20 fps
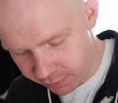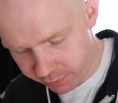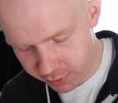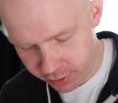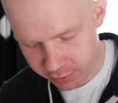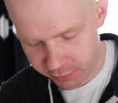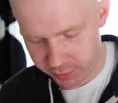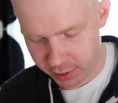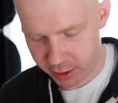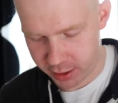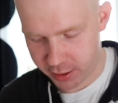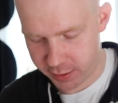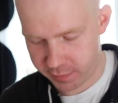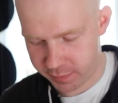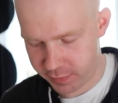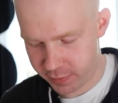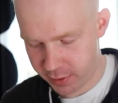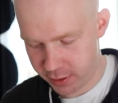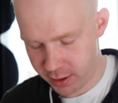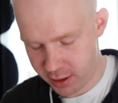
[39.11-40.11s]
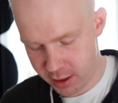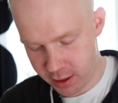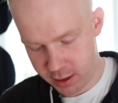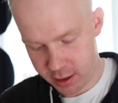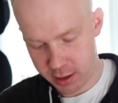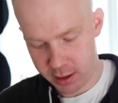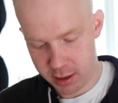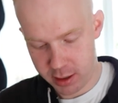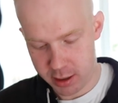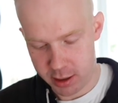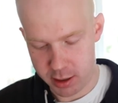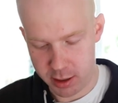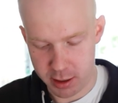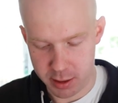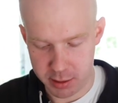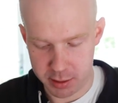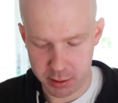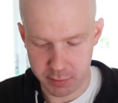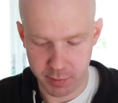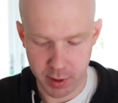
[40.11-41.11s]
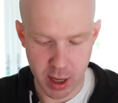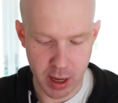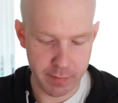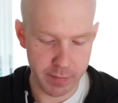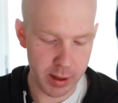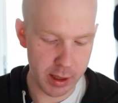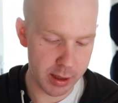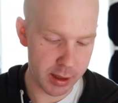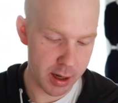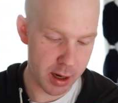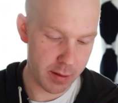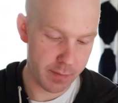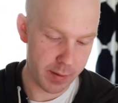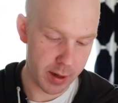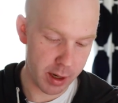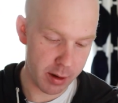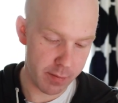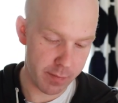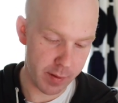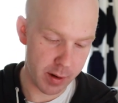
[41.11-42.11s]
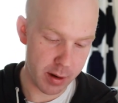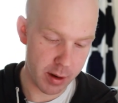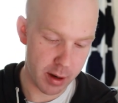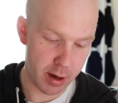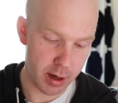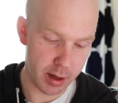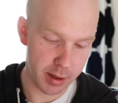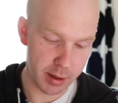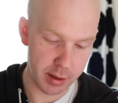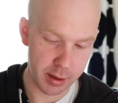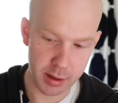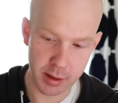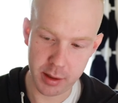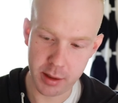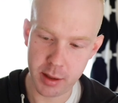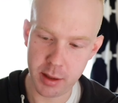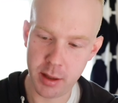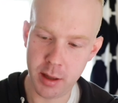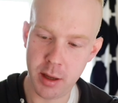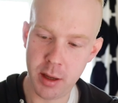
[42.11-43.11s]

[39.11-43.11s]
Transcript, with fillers: what do we have? Uh, so we have this kind of deck of cards